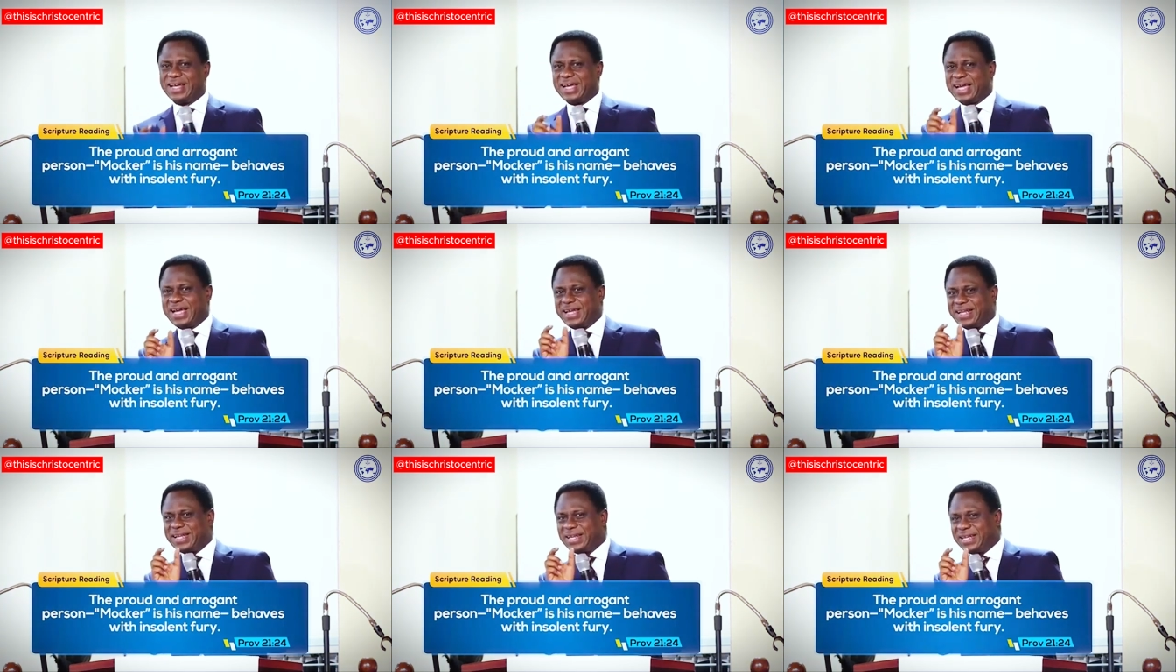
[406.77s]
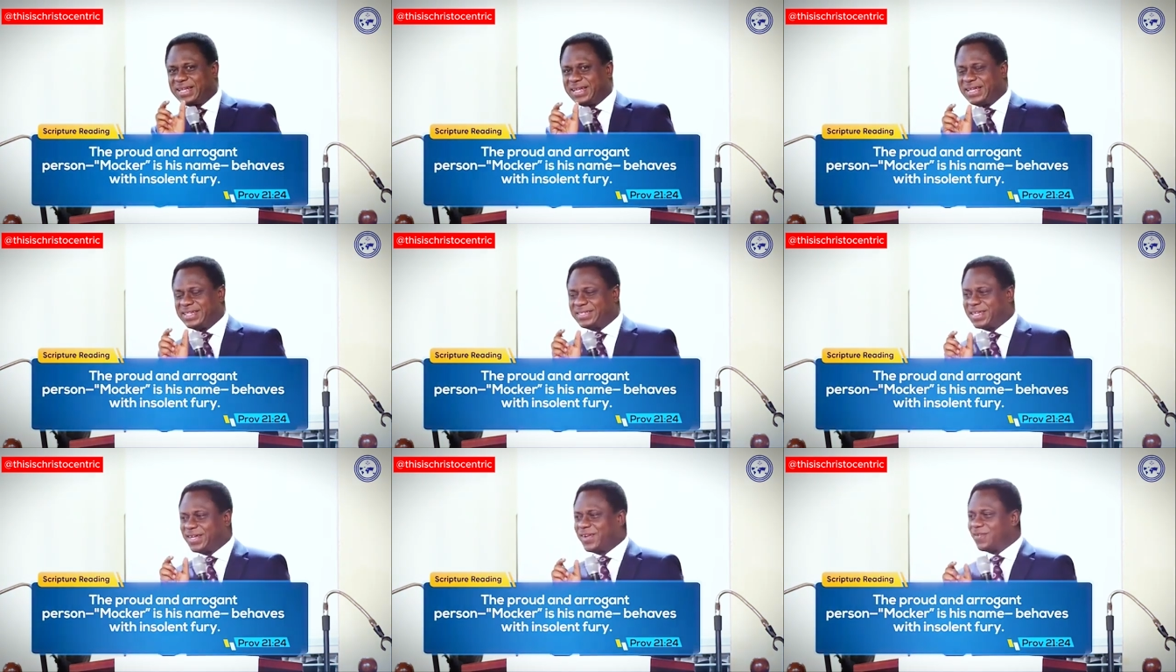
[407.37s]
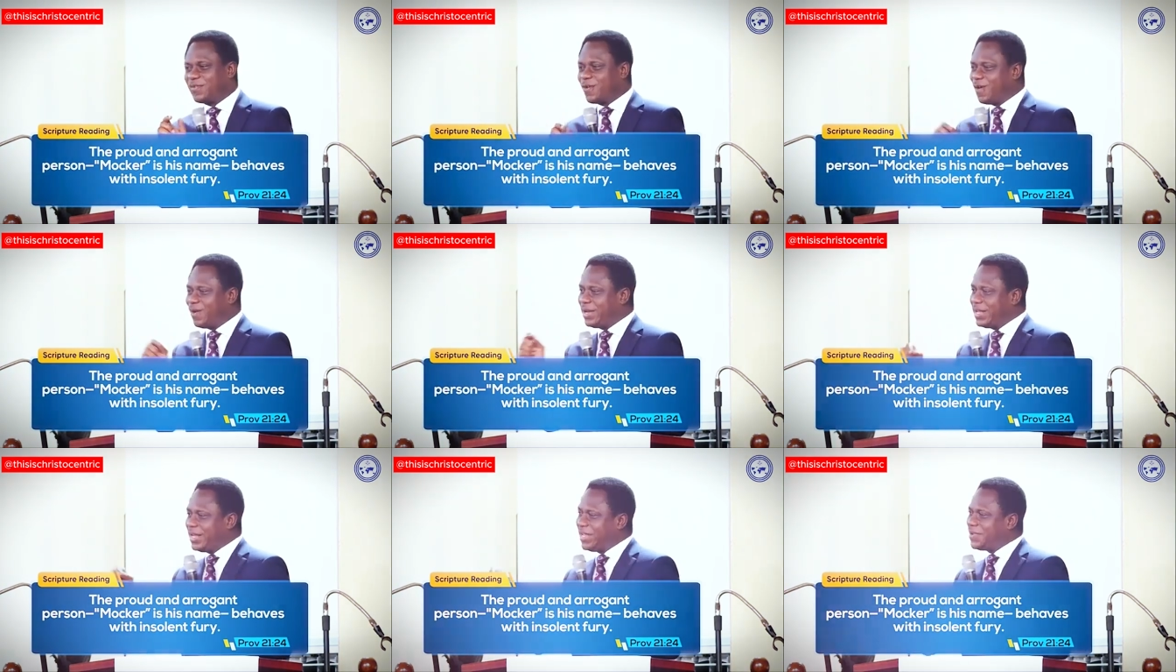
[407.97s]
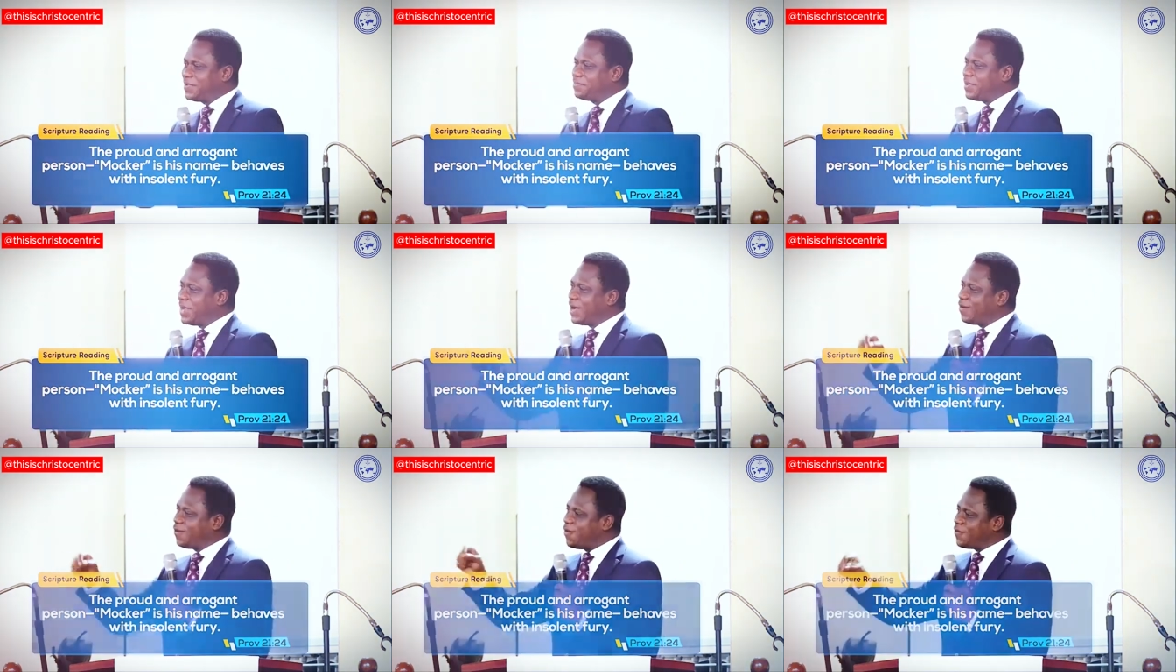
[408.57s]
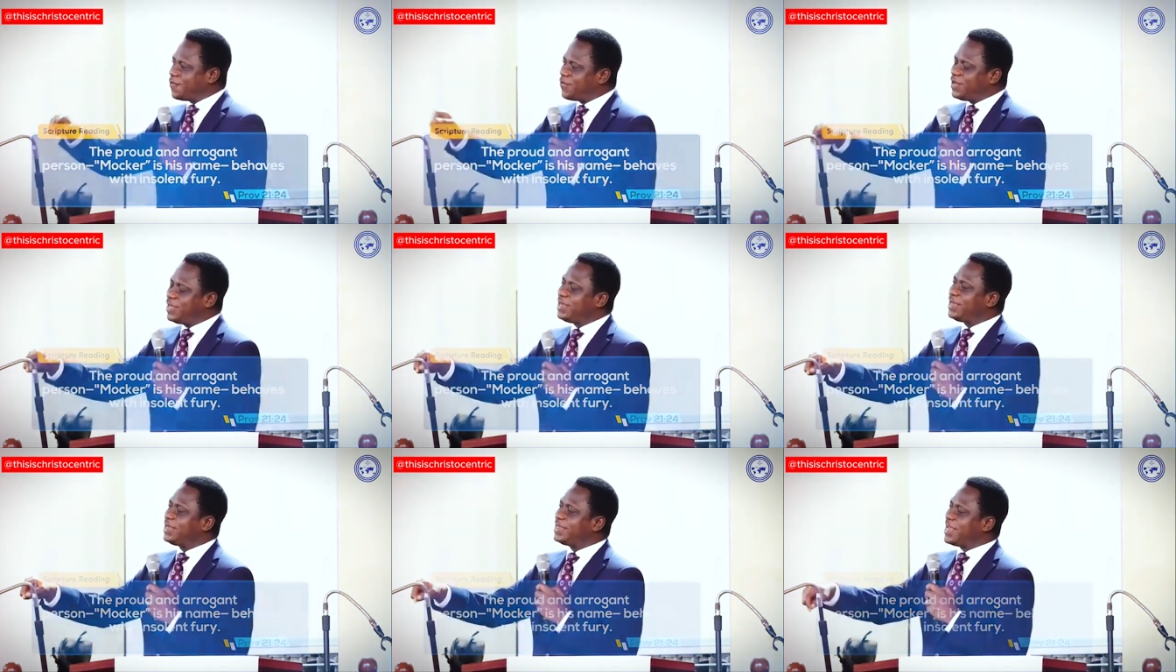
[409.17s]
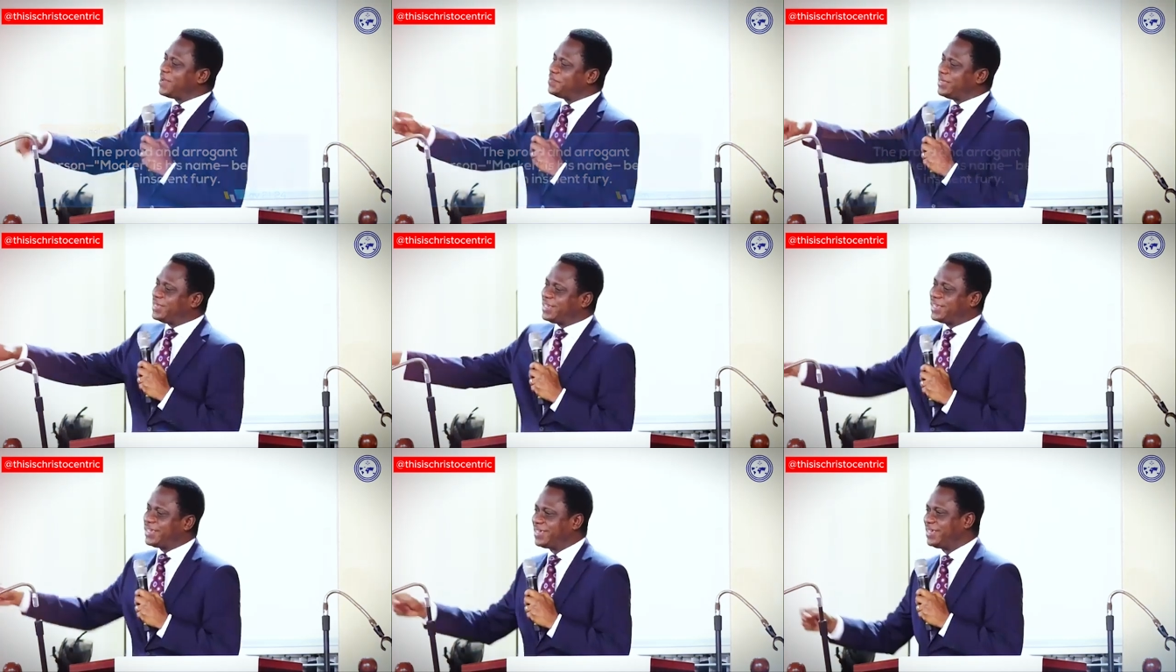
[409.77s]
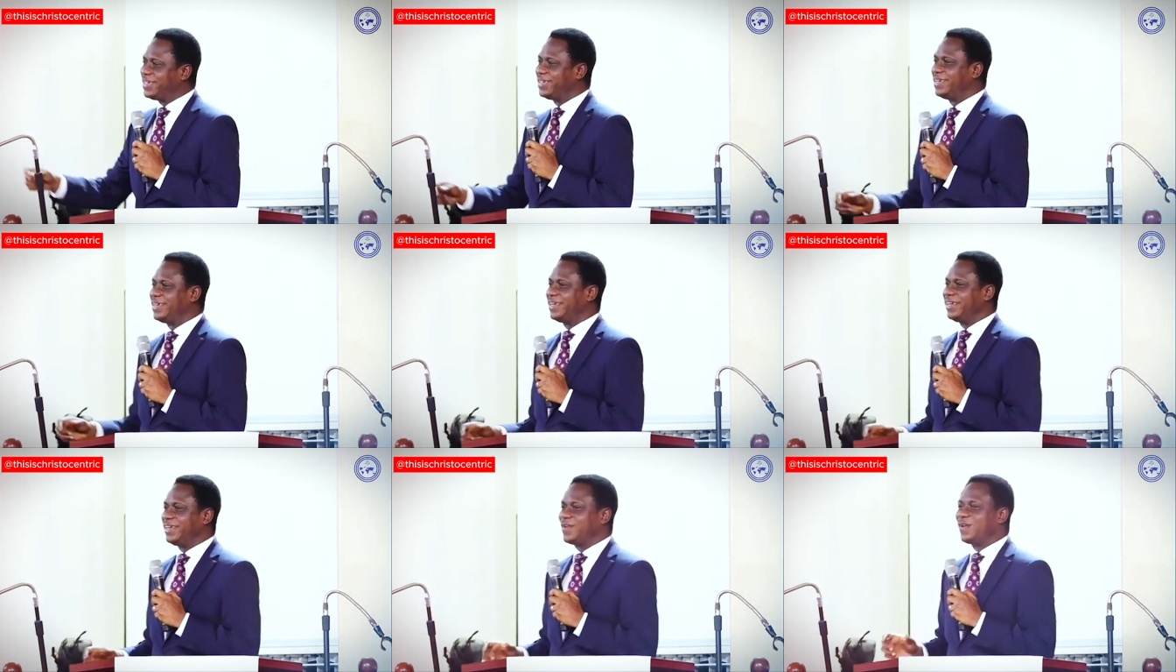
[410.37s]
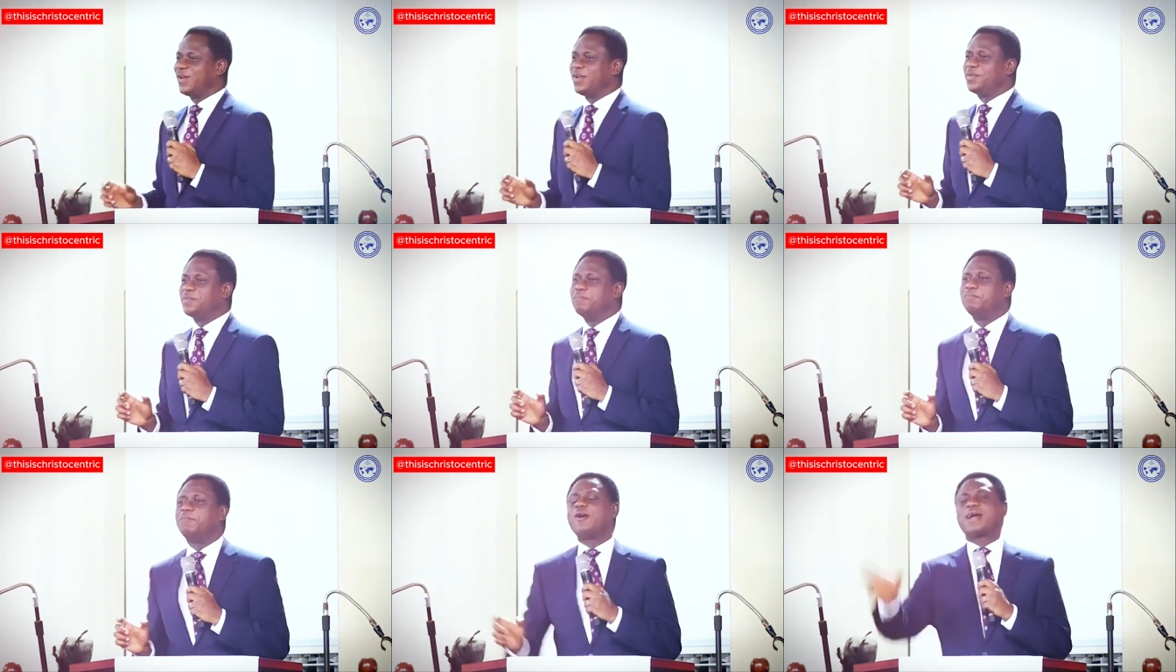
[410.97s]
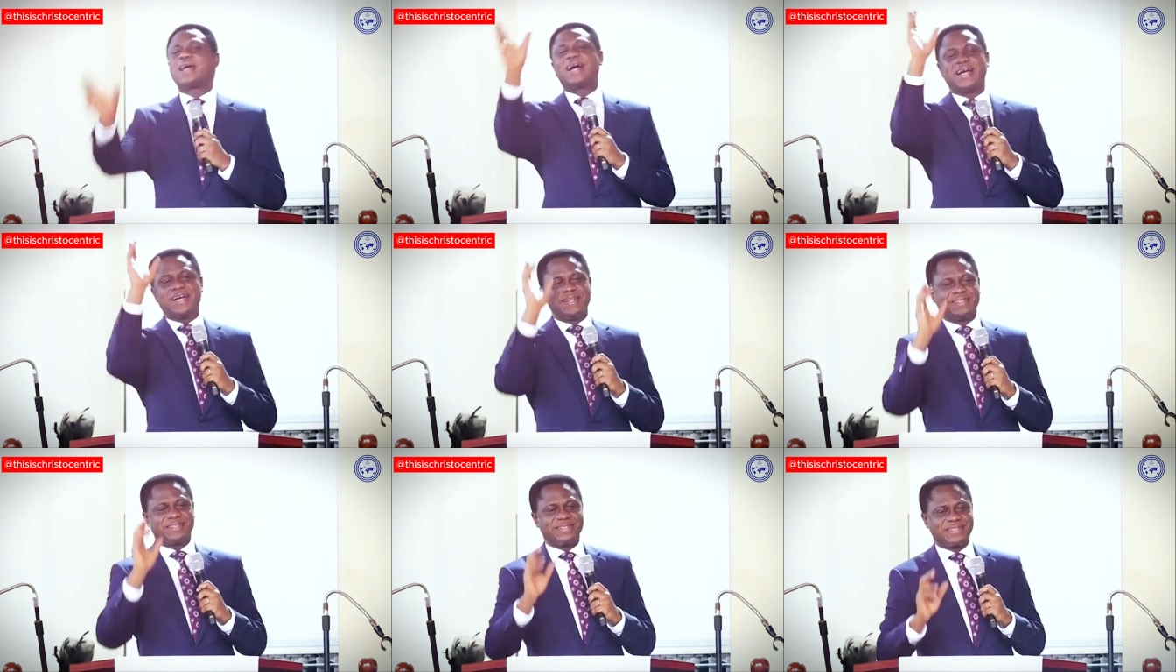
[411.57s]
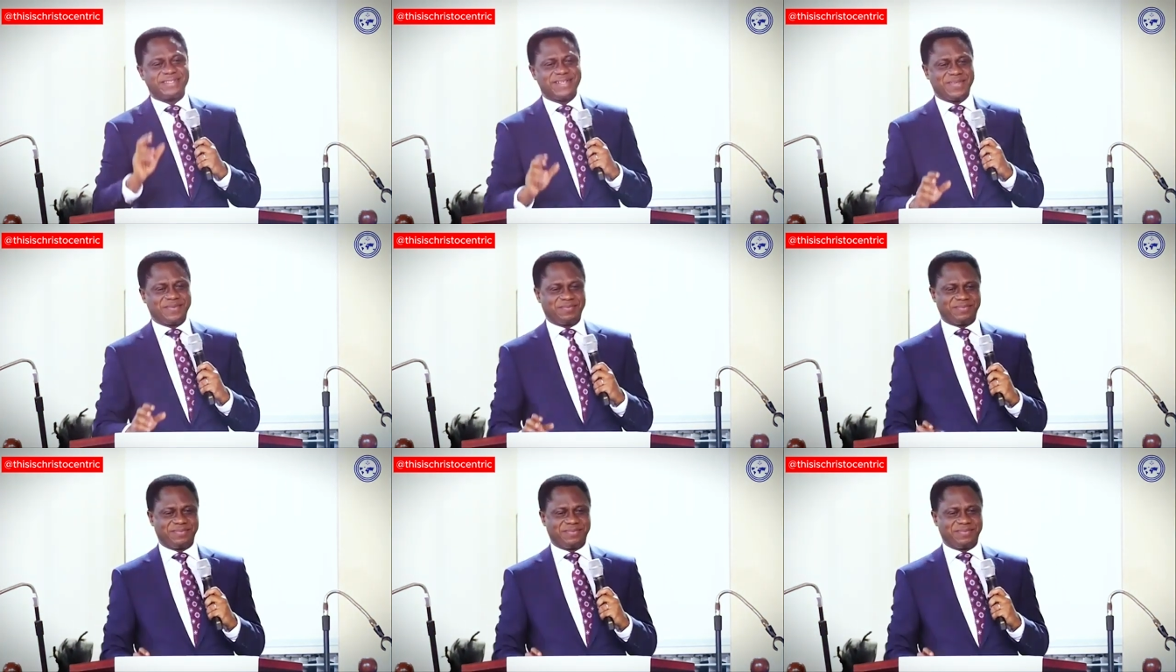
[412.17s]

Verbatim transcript: And instead of calling him by Kofi Nyamekye, they call him Moka is his name.